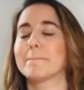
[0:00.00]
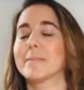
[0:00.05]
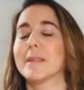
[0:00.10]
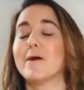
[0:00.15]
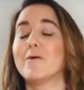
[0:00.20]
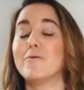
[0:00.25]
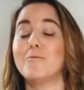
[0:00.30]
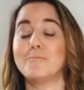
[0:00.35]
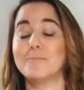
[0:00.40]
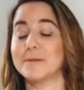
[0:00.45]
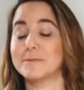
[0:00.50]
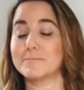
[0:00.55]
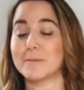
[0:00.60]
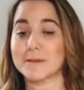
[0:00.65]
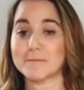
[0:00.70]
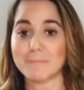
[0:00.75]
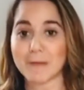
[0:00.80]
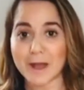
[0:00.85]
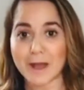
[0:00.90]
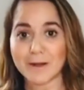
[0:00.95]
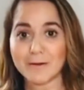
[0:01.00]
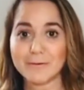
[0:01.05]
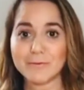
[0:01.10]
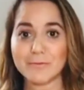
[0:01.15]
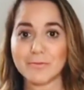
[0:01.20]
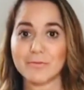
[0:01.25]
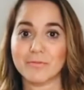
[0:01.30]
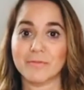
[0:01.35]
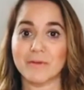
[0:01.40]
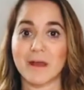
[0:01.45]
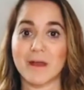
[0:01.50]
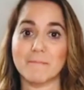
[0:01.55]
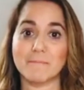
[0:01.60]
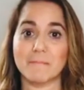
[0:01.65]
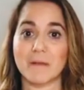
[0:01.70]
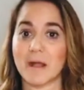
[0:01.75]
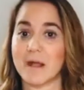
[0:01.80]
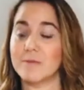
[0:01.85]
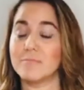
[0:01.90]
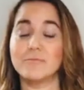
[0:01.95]
open my mouth,
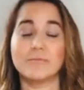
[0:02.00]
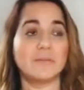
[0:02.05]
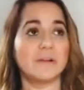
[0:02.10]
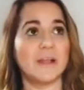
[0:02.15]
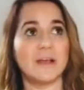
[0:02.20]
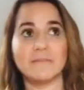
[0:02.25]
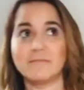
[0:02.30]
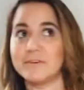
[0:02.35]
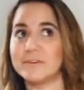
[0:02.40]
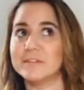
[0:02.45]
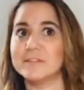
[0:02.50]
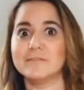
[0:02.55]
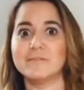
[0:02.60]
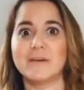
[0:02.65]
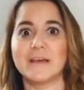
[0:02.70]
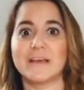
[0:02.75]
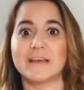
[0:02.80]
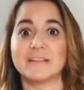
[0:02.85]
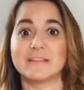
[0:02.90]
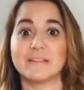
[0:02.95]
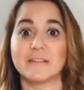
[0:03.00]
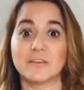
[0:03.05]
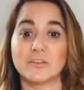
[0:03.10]
I will never do it.